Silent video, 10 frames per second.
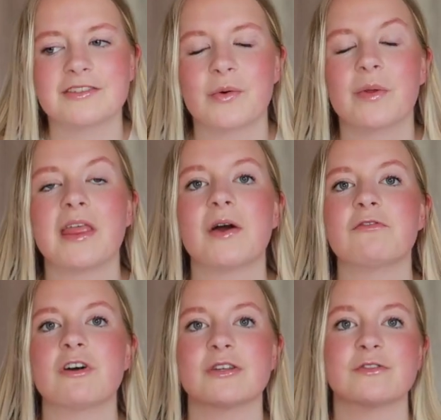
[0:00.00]
So I went there
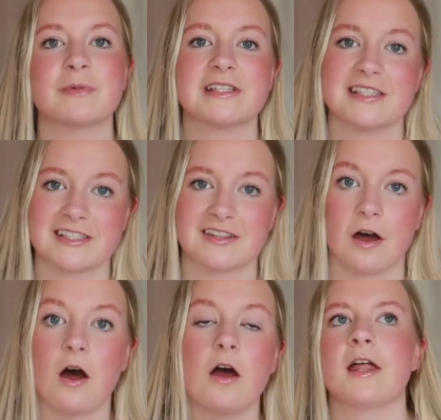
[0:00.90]
first with my
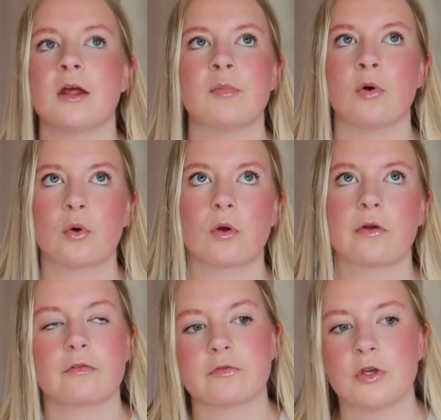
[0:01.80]
sister and I bought
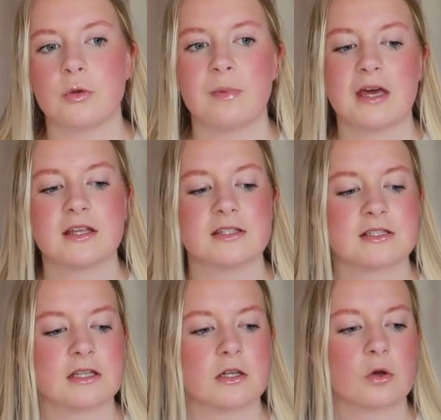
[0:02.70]
a few
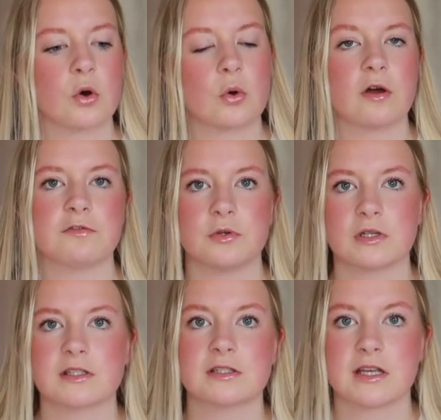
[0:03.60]
bits and I got quite a few
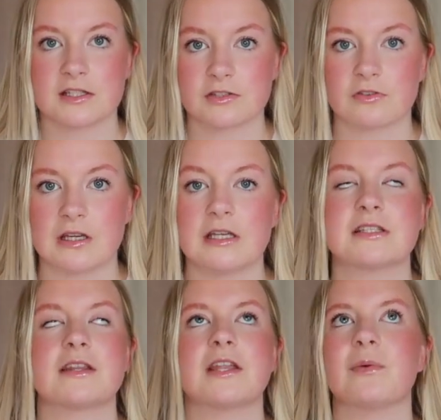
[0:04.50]
accessories,
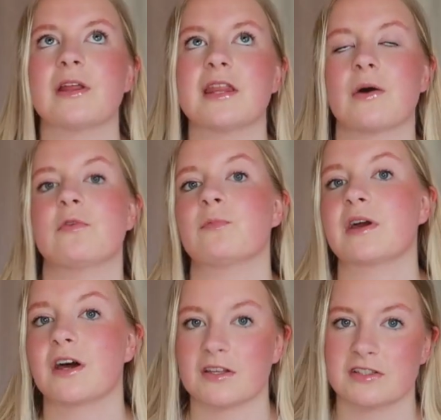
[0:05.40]
and then I went there with my
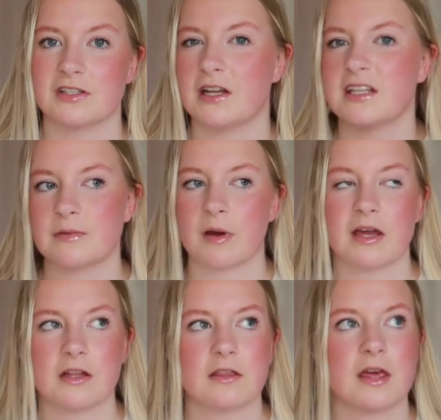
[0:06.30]
cousin and I didn't buy
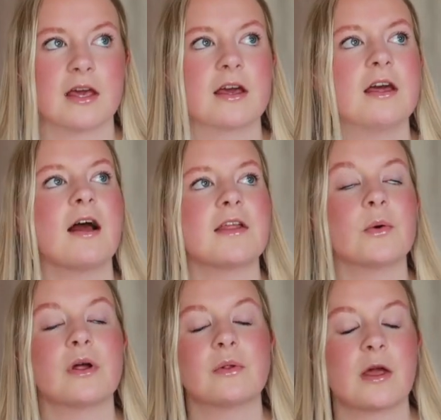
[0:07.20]
anything, and then I
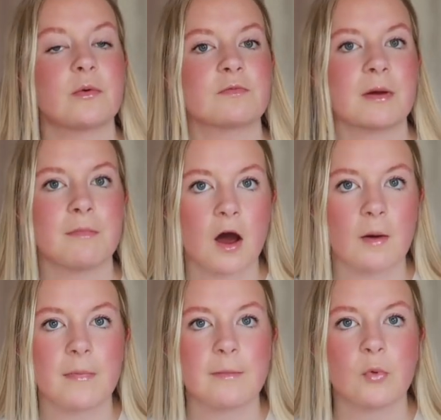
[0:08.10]
went there with my
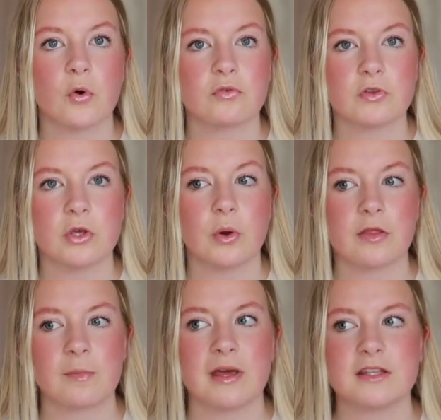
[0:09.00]
mum and bought a few
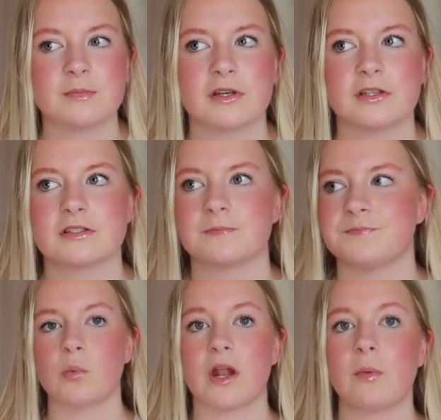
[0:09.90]
other bits, because
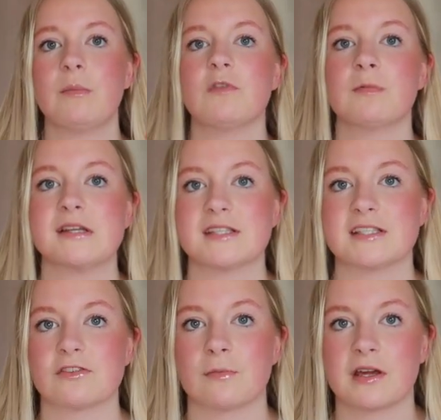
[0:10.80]
when I went with my
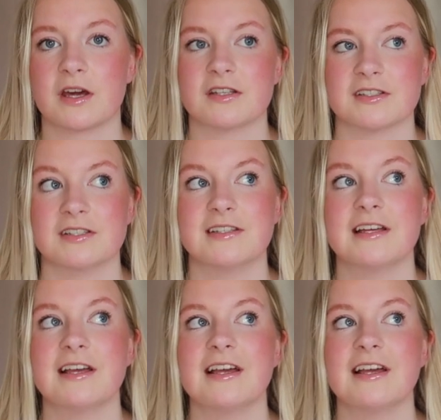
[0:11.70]
sister and my cousin,